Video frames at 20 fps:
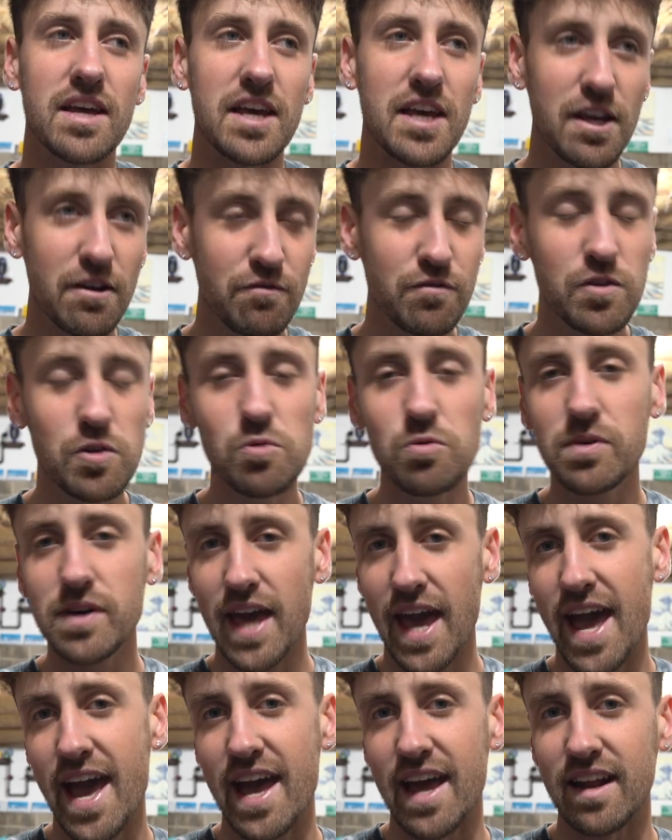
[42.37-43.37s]
If you
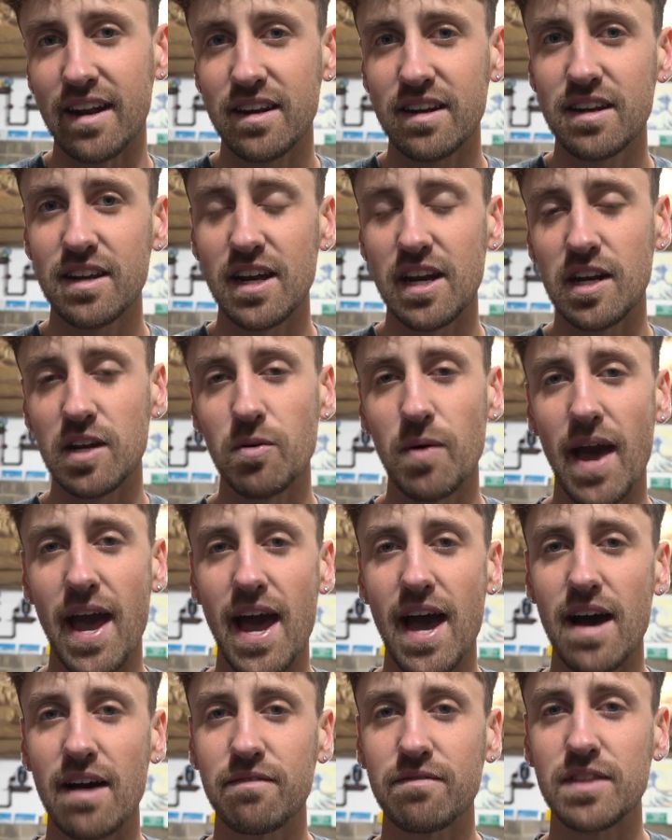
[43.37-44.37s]
can, and you
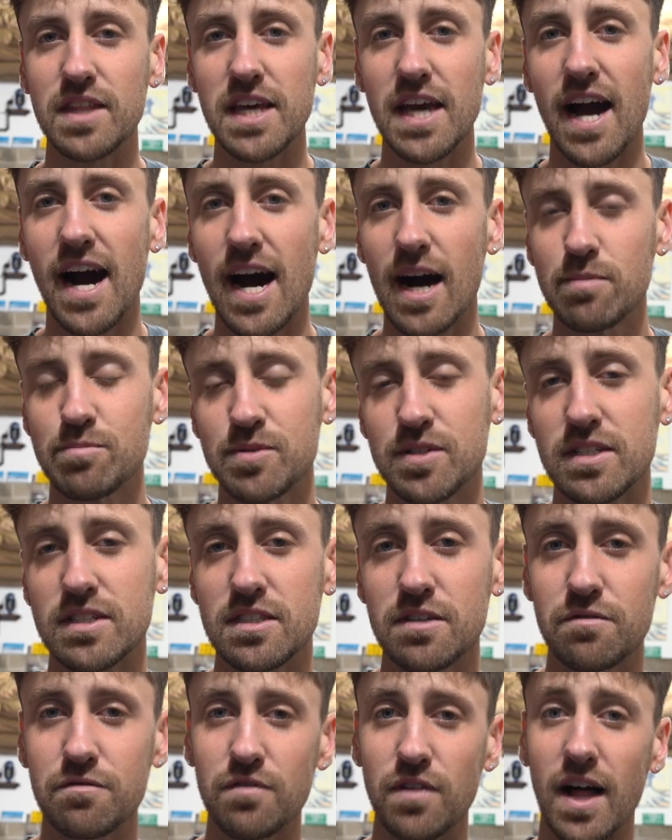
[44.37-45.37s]
have the option
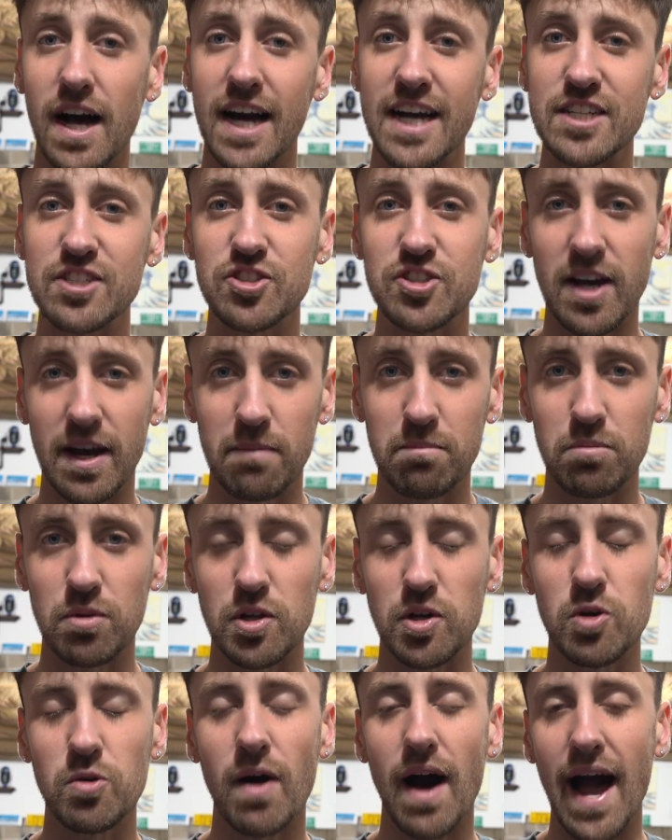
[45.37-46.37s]
to fly
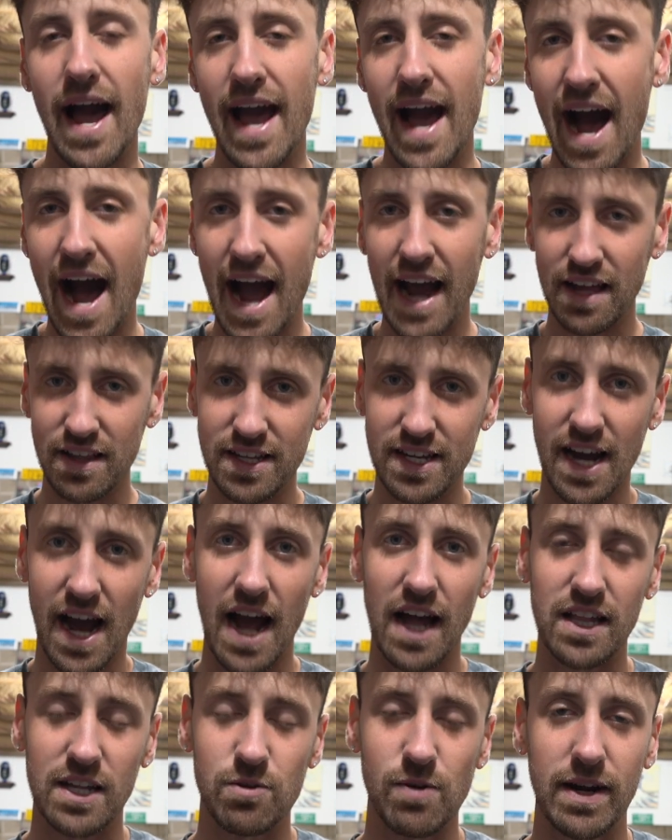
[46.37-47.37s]
JetBlue, I highly,
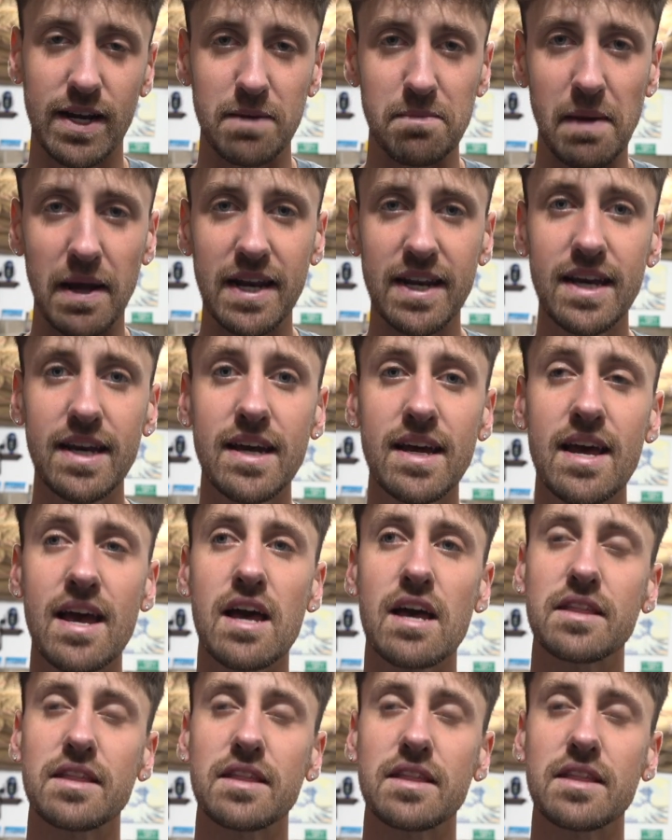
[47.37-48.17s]
highly recommend it.